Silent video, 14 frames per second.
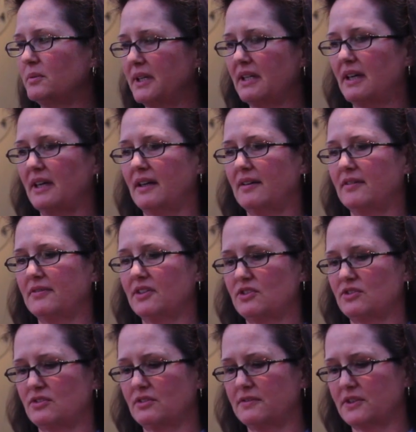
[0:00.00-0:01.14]
We have the
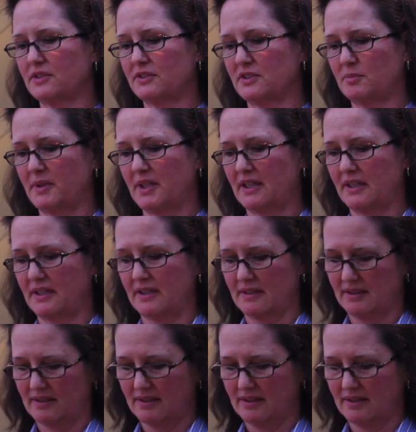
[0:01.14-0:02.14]
cervical spine,